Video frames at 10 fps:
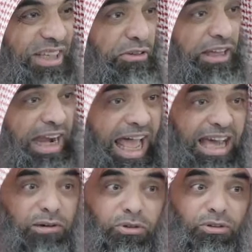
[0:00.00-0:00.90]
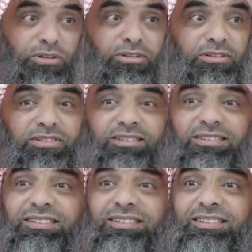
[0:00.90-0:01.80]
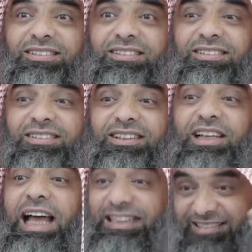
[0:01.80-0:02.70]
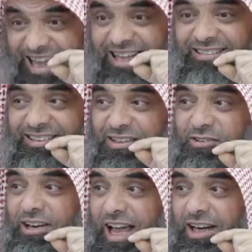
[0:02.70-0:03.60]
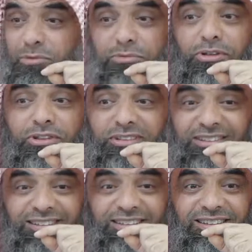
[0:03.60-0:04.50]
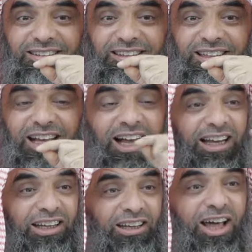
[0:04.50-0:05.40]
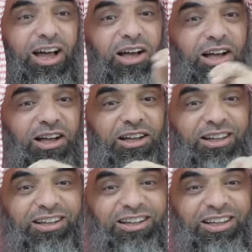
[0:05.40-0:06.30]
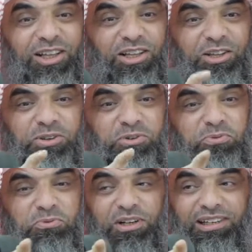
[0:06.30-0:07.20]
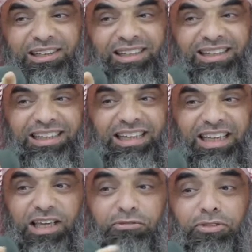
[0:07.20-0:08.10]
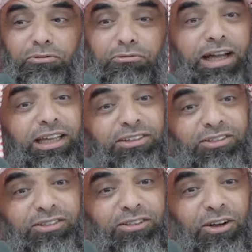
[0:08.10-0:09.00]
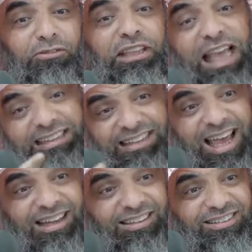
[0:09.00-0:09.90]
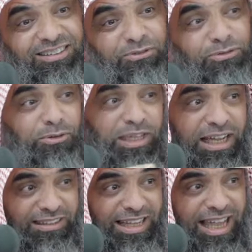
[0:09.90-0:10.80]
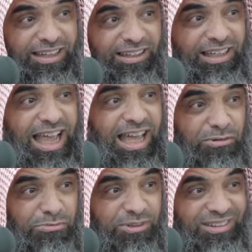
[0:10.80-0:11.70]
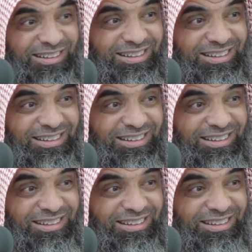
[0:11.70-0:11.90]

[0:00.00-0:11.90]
If an animal attacked another animal, Allah will give the right of the attacked from the attacking animal.